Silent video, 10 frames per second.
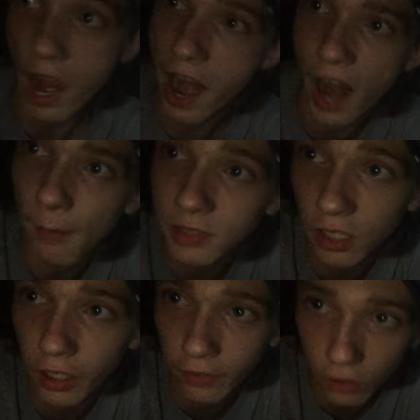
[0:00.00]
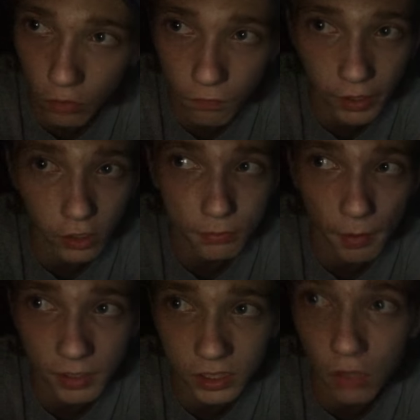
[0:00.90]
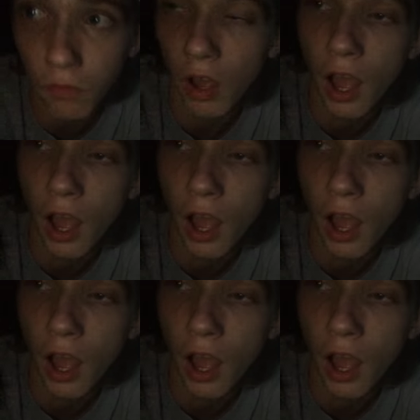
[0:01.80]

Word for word: and I'm stuck here to do videos by myself,